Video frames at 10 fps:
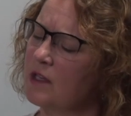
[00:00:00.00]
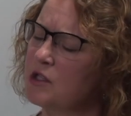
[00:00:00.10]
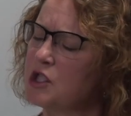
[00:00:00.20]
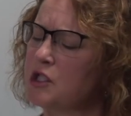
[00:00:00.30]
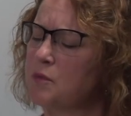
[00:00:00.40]

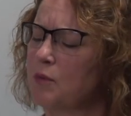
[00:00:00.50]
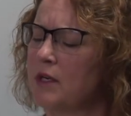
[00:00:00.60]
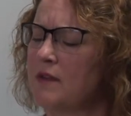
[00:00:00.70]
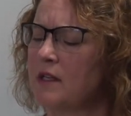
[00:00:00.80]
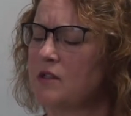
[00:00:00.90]
She's
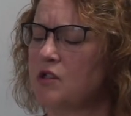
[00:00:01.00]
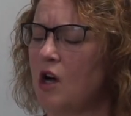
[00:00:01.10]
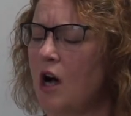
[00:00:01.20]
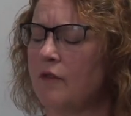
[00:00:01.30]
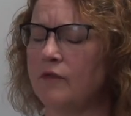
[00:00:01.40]
breathing
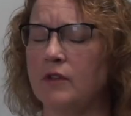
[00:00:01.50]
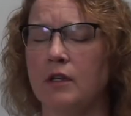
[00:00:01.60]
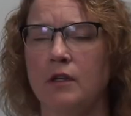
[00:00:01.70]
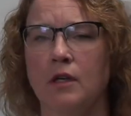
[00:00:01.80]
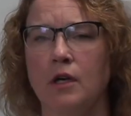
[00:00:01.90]
soft.
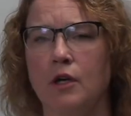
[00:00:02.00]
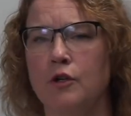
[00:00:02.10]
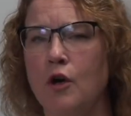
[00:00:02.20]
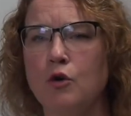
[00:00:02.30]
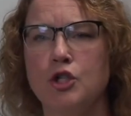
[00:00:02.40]

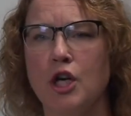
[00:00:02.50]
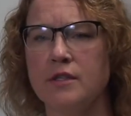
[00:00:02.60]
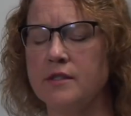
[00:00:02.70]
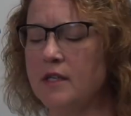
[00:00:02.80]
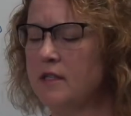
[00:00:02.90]
No
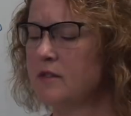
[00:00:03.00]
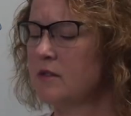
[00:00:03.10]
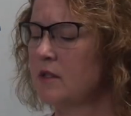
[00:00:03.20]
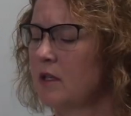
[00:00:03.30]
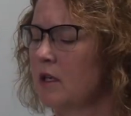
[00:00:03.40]

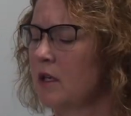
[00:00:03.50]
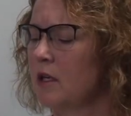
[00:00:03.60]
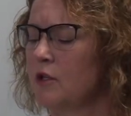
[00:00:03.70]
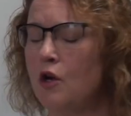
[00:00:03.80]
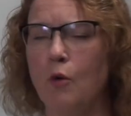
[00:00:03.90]
justice,
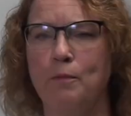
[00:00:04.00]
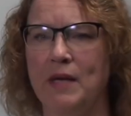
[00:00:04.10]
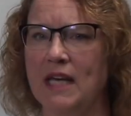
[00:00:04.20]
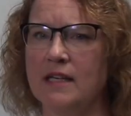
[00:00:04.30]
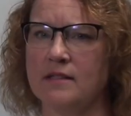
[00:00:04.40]
no
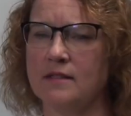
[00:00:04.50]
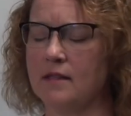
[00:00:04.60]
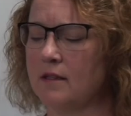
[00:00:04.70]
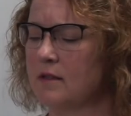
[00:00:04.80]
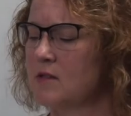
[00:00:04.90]
peace,
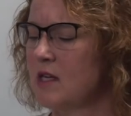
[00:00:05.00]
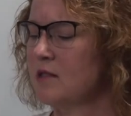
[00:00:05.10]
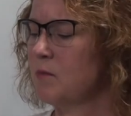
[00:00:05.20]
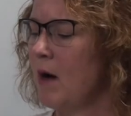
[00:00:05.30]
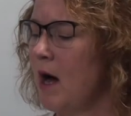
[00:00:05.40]

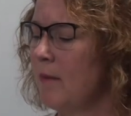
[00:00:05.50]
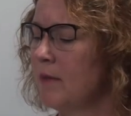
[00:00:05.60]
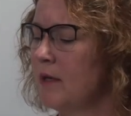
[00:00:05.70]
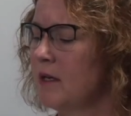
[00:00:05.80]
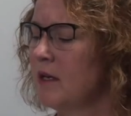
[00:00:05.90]
says Pop.
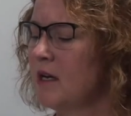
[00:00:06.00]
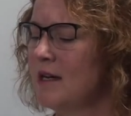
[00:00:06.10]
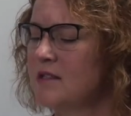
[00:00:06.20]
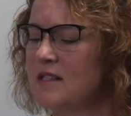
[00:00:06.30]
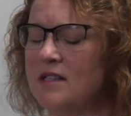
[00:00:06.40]

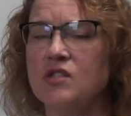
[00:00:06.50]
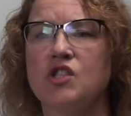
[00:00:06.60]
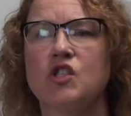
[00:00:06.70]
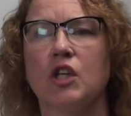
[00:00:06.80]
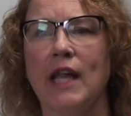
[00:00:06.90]
Since
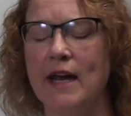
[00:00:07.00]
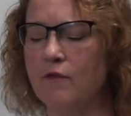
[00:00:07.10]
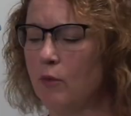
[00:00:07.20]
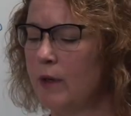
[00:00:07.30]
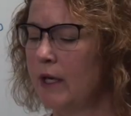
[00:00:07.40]

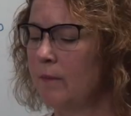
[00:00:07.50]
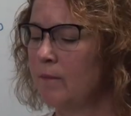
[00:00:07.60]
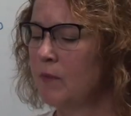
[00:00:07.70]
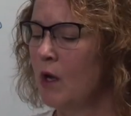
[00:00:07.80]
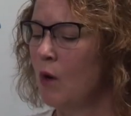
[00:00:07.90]
slavery,
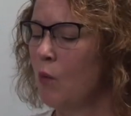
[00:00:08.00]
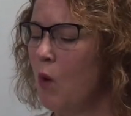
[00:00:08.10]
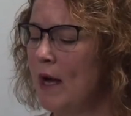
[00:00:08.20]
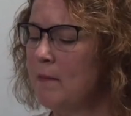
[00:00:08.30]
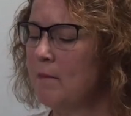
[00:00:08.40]

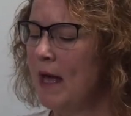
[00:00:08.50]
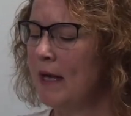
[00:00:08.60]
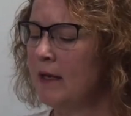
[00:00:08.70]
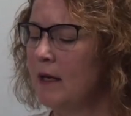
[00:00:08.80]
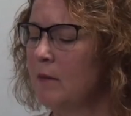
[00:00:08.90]
white
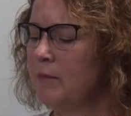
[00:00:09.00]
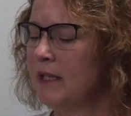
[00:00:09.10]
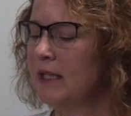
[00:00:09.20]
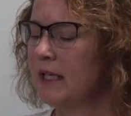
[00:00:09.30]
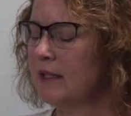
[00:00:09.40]
men
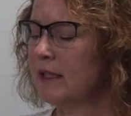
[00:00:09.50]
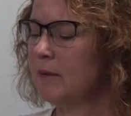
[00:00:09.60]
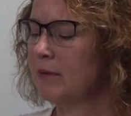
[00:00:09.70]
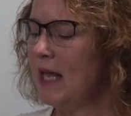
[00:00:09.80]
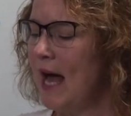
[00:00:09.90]
been killing
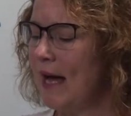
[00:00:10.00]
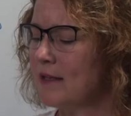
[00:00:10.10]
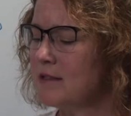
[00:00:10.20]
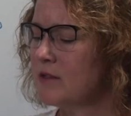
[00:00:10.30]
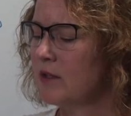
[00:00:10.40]

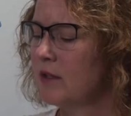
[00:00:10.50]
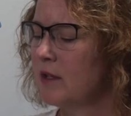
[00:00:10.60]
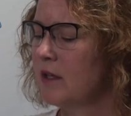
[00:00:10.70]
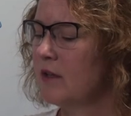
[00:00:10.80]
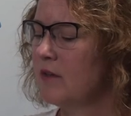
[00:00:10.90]
blacks.
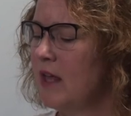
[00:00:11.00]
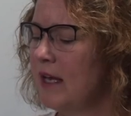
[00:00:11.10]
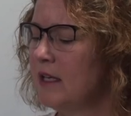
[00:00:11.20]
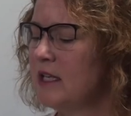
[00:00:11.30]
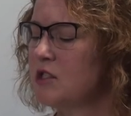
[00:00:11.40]

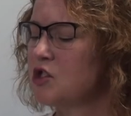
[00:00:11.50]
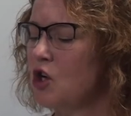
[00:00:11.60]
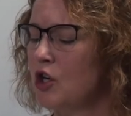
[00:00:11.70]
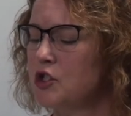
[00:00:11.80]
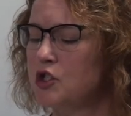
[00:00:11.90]
Then he
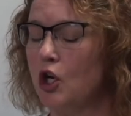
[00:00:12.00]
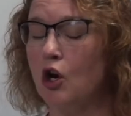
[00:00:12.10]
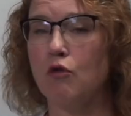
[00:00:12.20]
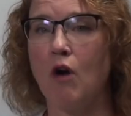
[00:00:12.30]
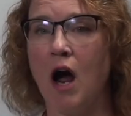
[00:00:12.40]
starts to
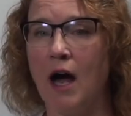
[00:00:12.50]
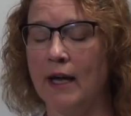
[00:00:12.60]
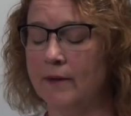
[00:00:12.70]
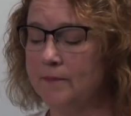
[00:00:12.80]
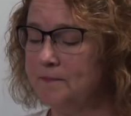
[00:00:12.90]
cry.